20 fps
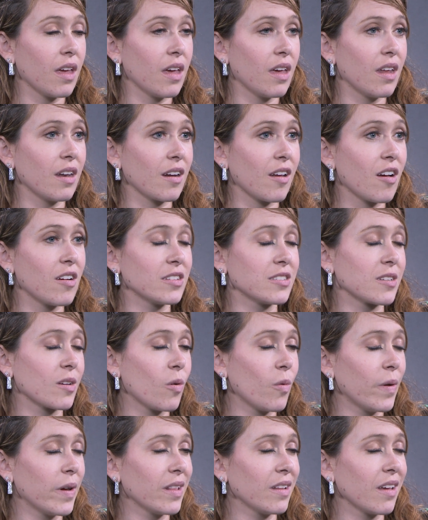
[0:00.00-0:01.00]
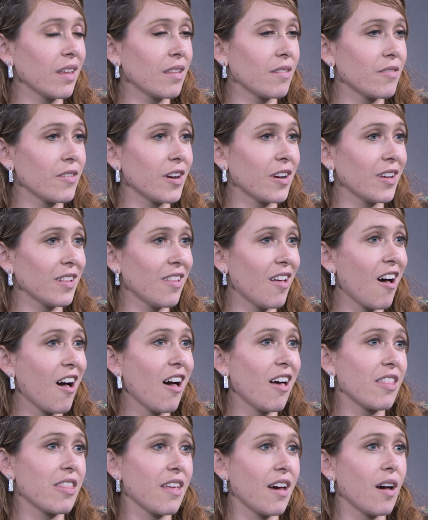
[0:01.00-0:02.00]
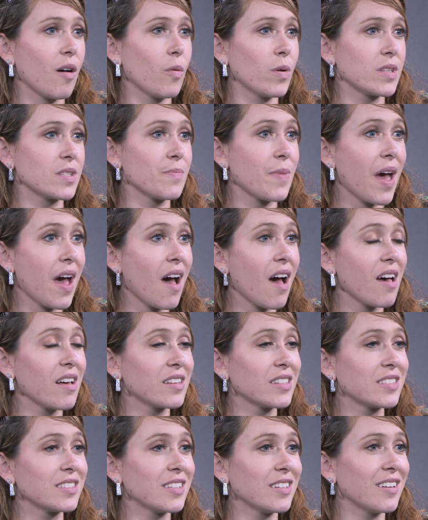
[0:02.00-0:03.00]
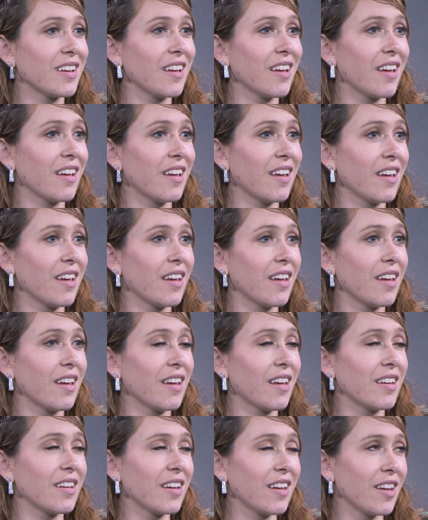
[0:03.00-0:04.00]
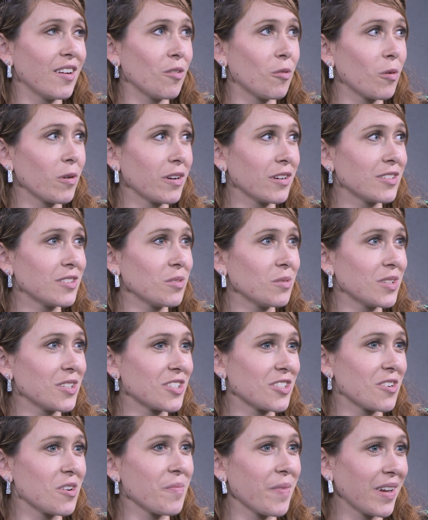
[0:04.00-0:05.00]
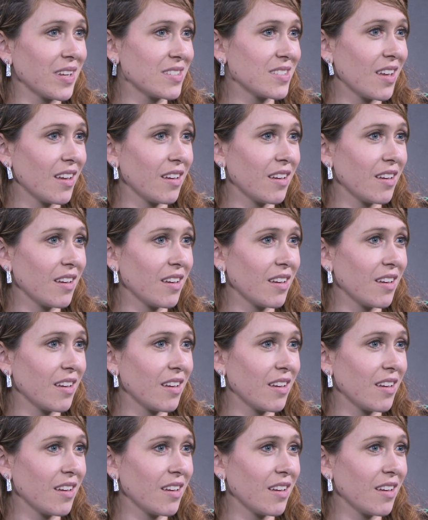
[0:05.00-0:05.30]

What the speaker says: And consequently, the very law that was passed in order to ensure my